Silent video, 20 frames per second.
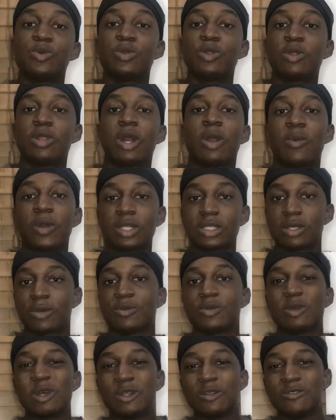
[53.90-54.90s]
we know that WhatsApp
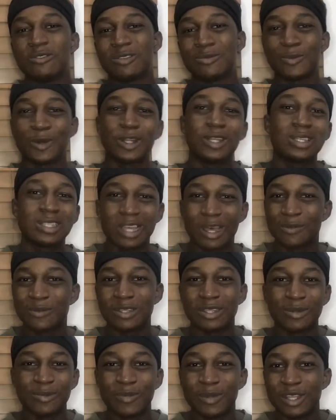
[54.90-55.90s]
is one of the smallest apps
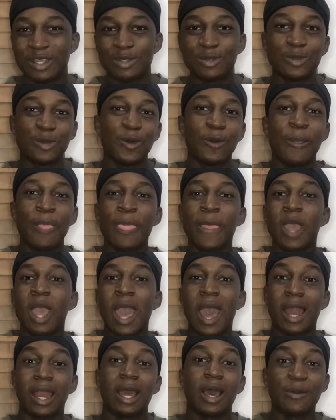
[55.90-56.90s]
in the Play Store
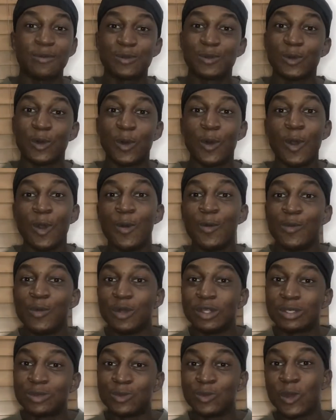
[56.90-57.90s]
and App Store,
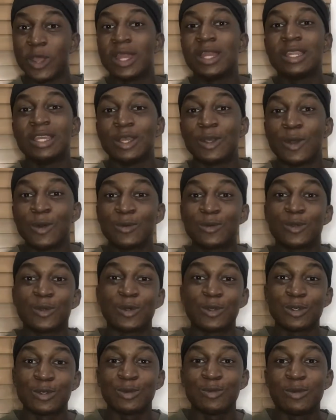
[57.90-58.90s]
but when it comes to
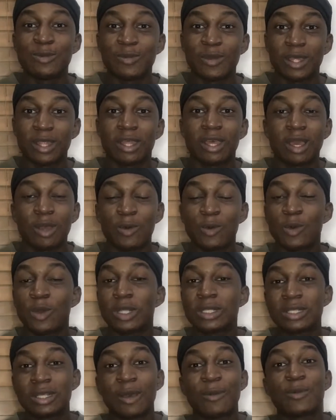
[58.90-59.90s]
consuming media,
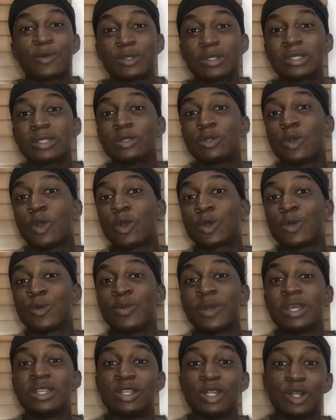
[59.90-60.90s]
WhatsApp
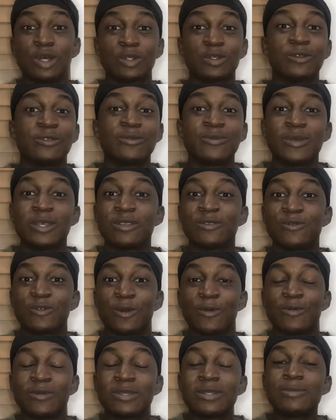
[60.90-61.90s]
occupies a lot of space,
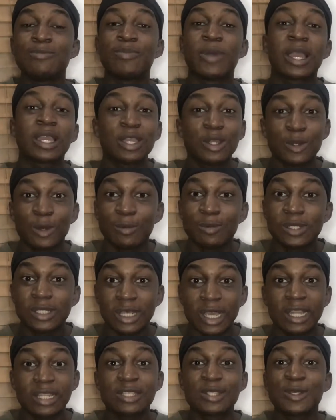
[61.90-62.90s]
from backing up
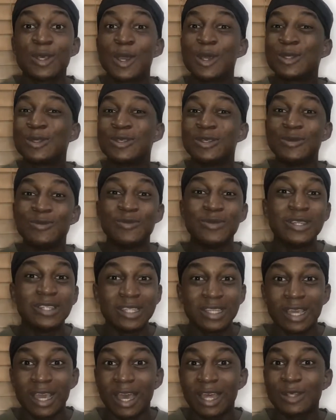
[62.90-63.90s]
chats to the
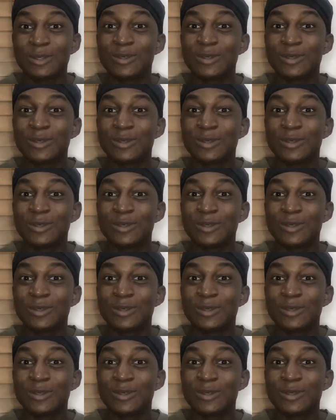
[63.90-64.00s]
media